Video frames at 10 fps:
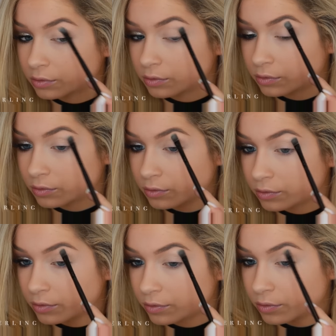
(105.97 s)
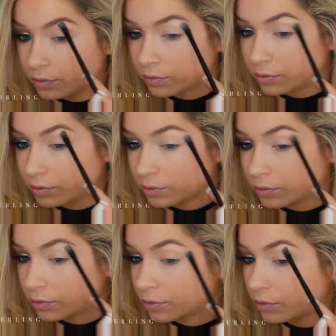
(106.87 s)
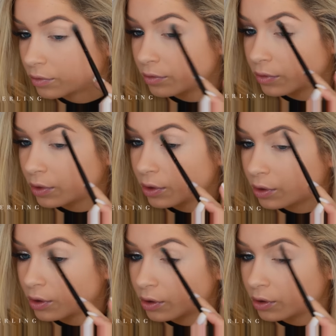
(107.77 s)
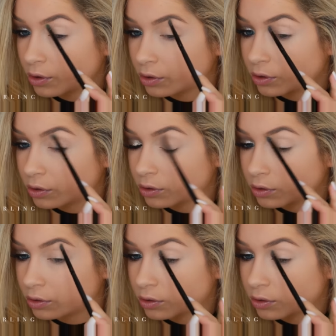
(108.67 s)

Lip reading: Nothing is said.